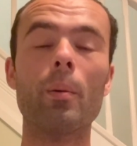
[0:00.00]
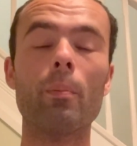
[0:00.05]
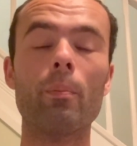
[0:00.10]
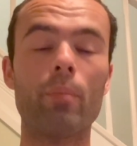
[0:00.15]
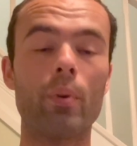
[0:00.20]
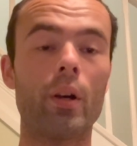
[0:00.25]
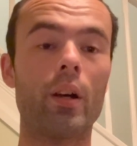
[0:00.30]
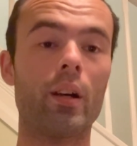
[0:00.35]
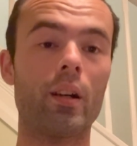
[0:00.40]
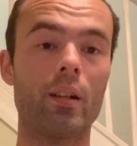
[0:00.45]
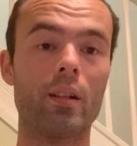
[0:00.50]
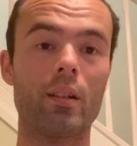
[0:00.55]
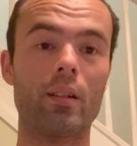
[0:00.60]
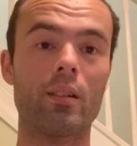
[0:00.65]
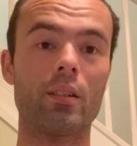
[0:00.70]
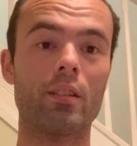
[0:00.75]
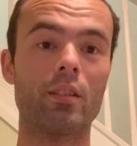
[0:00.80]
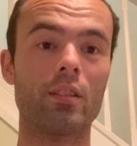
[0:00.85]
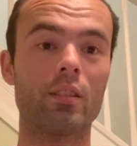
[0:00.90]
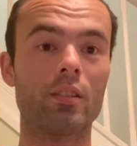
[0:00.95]
but
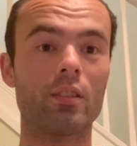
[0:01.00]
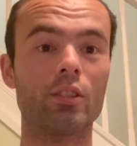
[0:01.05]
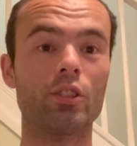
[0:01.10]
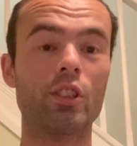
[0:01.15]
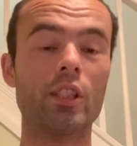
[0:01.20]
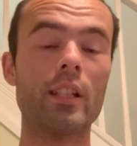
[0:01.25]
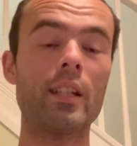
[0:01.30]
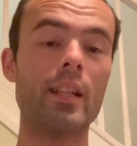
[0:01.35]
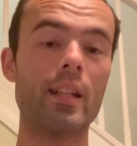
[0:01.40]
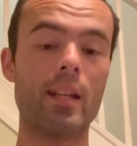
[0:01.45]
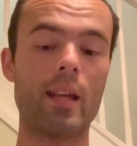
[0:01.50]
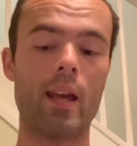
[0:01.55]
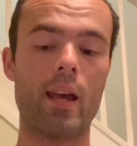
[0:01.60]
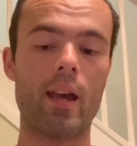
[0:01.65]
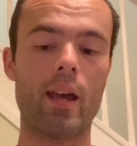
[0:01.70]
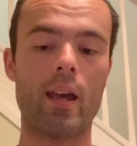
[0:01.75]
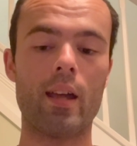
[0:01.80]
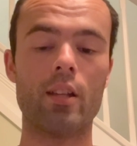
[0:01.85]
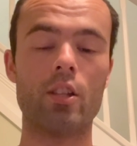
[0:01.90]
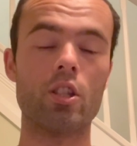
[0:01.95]
she did it,
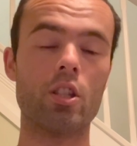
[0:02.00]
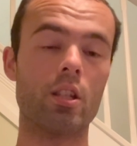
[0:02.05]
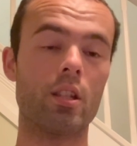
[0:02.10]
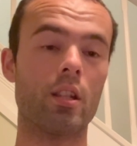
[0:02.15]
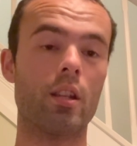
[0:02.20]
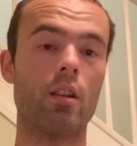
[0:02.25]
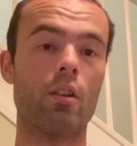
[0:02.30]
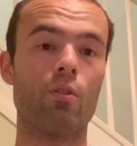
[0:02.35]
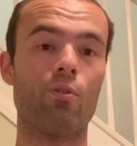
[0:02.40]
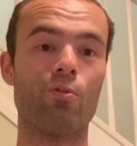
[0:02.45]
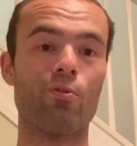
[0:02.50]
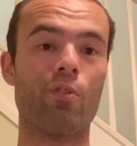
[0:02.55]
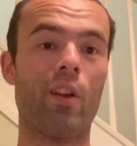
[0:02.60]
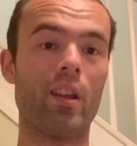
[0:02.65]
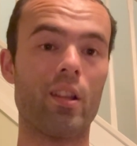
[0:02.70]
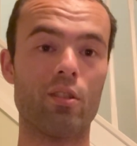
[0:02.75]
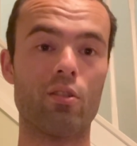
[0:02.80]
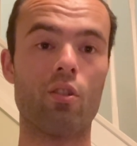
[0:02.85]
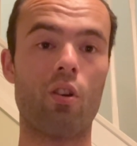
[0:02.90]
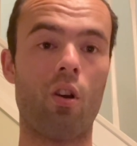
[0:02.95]
and she did a
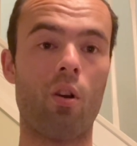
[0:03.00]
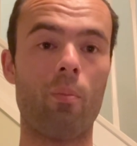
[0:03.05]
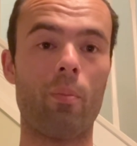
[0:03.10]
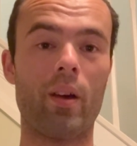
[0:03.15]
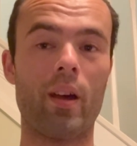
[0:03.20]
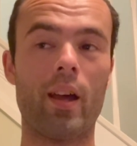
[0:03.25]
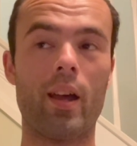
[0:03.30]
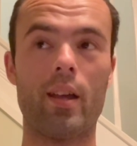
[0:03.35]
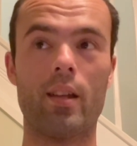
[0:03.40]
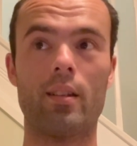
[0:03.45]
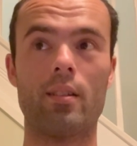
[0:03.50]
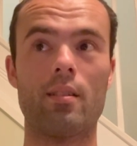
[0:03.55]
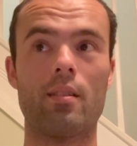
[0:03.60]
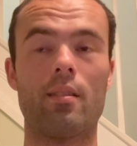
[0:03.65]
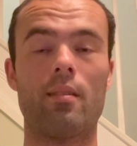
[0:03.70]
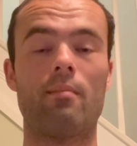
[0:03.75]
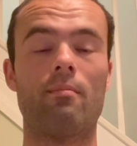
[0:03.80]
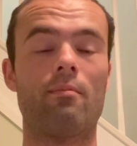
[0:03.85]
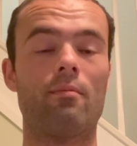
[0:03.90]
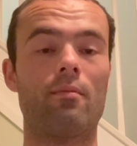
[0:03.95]
great job. And
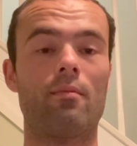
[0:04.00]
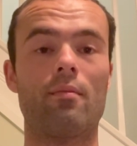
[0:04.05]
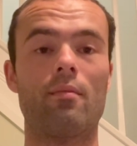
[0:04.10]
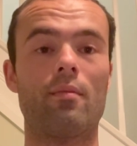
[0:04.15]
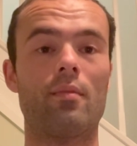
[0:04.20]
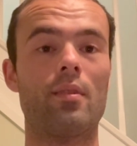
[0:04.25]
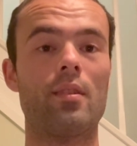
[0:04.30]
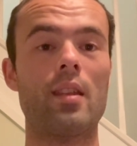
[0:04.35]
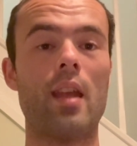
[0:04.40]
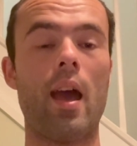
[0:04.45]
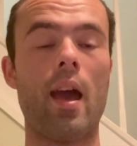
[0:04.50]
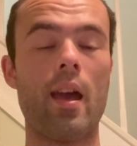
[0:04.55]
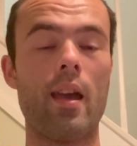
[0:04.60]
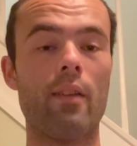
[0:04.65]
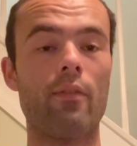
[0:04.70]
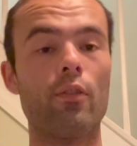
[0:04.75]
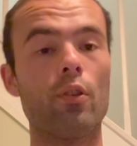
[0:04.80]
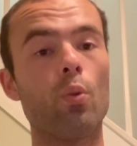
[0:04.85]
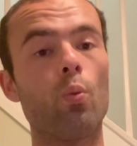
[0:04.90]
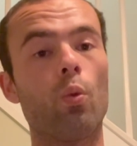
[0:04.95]
yeah,
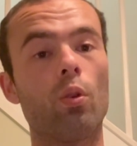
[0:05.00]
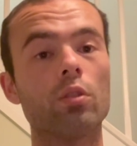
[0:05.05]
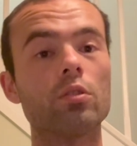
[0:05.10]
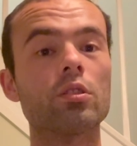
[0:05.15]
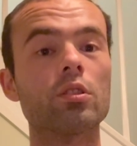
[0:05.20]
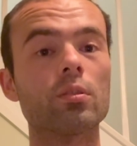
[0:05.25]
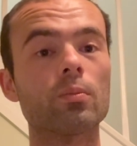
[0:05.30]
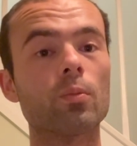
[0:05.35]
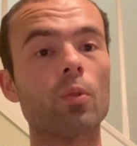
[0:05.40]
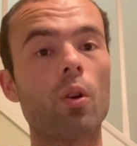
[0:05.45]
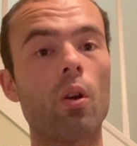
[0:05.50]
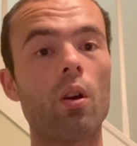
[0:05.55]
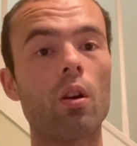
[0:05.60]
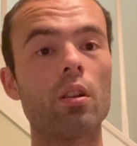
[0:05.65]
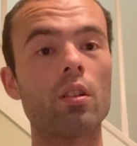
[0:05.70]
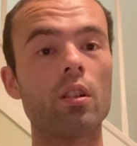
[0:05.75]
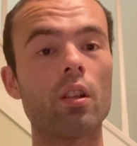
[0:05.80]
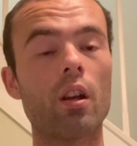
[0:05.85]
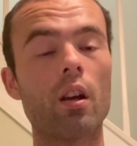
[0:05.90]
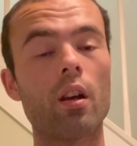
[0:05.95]
if you want some
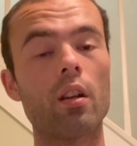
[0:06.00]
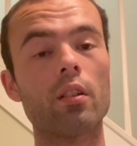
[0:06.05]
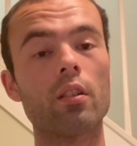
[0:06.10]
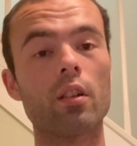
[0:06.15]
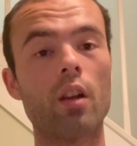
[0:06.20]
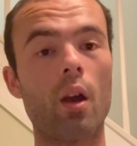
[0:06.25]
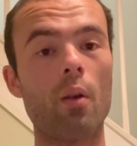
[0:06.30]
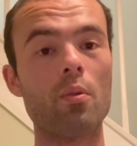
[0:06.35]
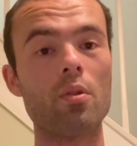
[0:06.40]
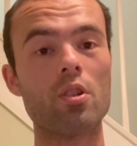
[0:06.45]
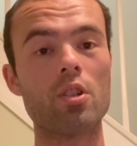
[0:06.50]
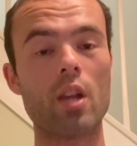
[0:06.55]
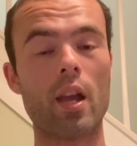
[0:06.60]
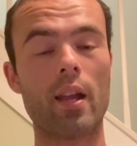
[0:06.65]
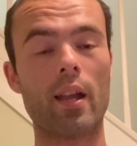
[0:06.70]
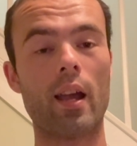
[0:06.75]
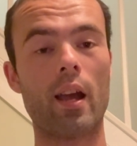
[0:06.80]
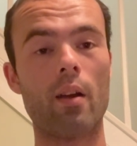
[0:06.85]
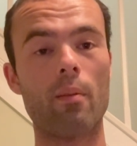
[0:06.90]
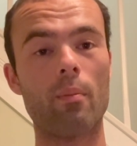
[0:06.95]
cotton yarn, go and
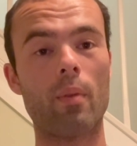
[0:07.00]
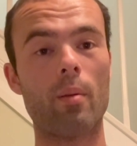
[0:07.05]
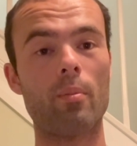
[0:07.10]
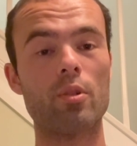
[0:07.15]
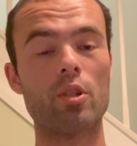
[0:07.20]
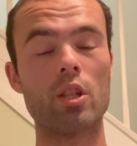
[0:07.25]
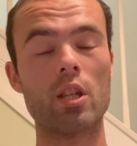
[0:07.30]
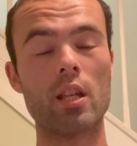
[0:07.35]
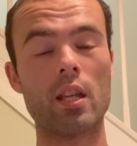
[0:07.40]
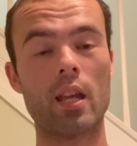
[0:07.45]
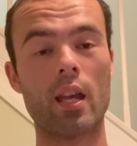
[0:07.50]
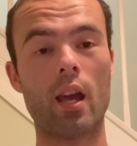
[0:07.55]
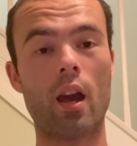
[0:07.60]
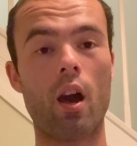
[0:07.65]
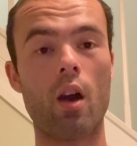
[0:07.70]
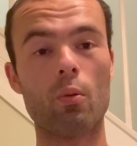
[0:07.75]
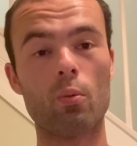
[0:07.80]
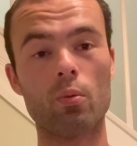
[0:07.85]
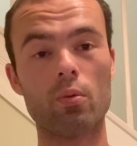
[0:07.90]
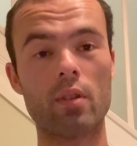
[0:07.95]
check out Mama G Gear.
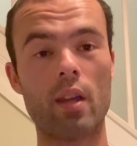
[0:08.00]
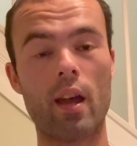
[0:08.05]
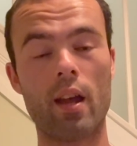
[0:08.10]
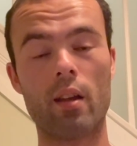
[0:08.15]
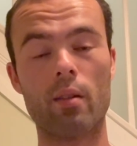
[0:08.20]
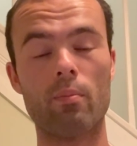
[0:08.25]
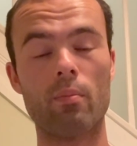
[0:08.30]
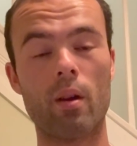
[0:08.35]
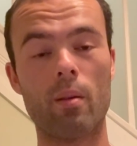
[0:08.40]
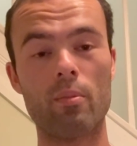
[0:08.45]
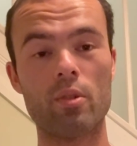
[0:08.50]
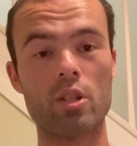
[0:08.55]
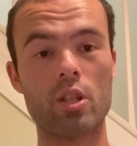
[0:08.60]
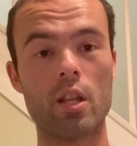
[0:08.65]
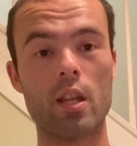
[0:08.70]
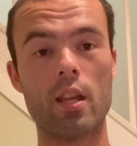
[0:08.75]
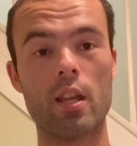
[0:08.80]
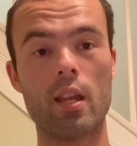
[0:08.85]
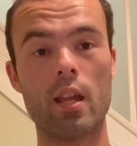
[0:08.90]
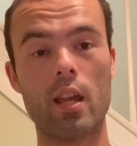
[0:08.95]
I will tag Mama
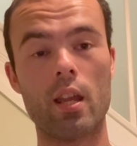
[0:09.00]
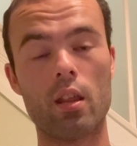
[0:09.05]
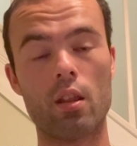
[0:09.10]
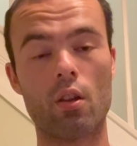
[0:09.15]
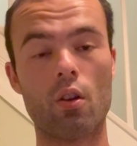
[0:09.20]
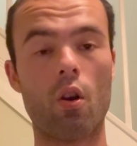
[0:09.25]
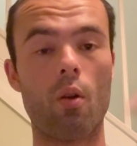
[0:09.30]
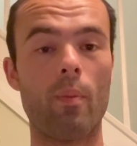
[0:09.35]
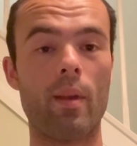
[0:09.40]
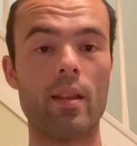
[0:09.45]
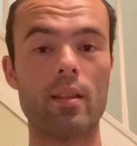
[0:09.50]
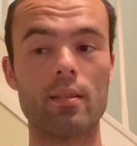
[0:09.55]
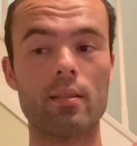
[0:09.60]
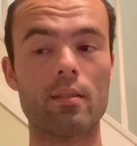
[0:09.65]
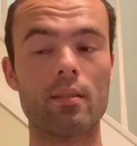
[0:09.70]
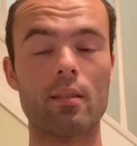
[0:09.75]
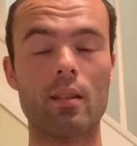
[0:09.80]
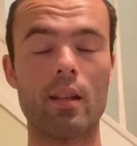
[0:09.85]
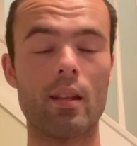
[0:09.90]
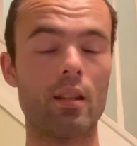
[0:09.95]
G in the comments,
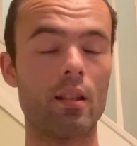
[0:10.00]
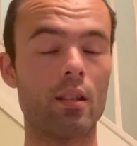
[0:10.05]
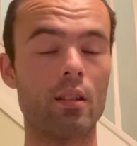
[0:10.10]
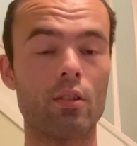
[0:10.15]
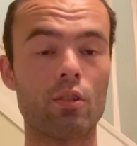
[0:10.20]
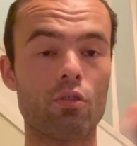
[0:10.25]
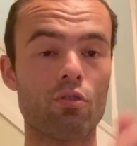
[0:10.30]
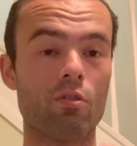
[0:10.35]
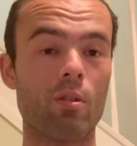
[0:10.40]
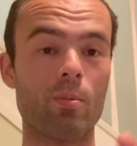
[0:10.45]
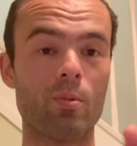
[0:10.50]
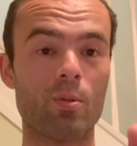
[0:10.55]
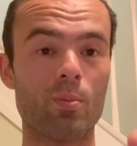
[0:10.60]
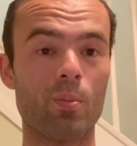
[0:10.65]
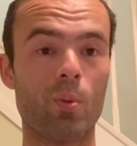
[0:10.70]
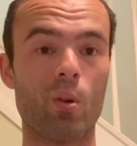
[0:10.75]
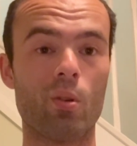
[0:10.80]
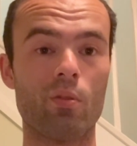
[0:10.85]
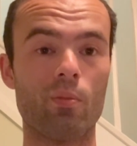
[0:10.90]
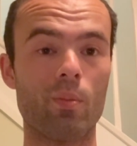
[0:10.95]
in the description
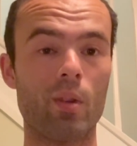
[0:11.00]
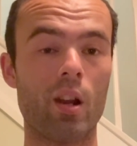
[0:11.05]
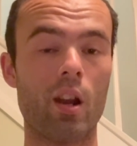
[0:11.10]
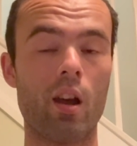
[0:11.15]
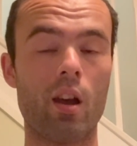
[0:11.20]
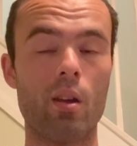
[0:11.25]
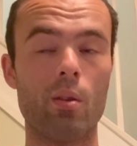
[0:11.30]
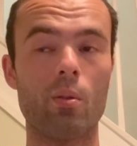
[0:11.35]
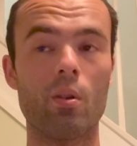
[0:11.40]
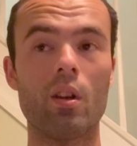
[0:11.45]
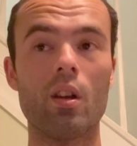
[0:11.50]
box below,